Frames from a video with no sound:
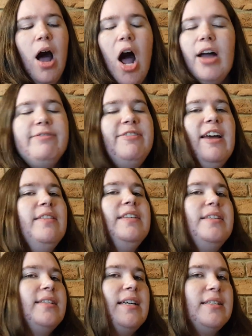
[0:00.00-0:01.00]
I found
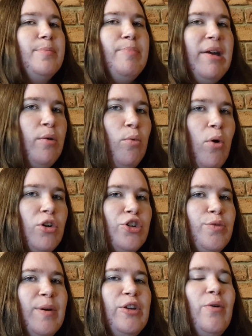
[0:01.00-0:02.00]
this does a better
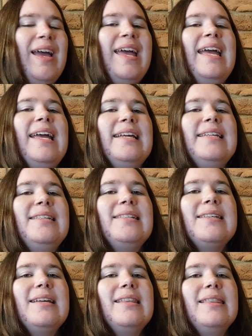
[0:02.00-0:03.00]
wash when your hair
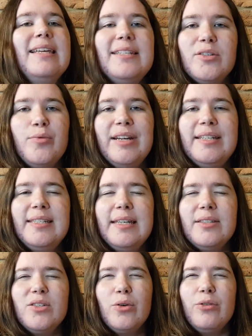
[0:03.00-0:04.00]
is less greasy
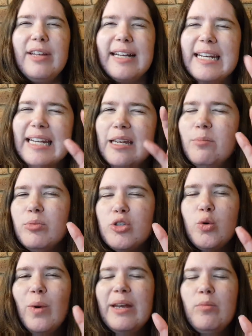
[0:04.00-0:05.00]
and sort of like an
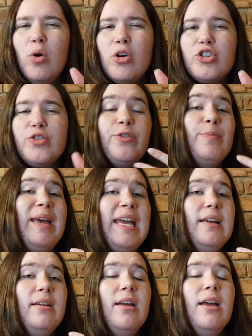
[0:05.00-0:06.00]
in-between wash for
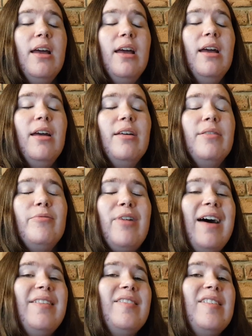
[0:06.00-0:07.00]
me
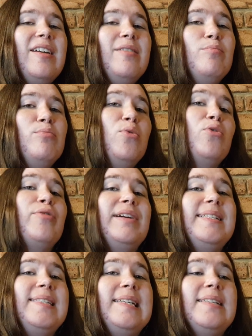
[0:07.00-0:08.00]
rather than more
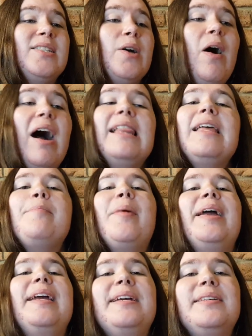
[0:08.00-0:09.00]
greasy. So I let
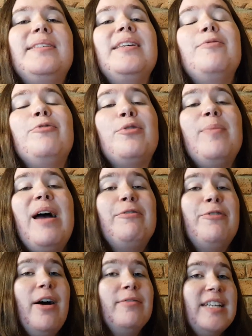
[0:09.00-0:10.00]
my hair sit for about
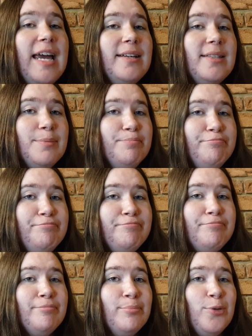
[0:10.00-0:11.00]
5 days
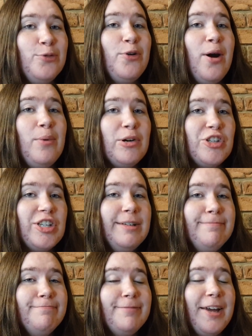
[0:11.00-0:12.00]
before I washed it.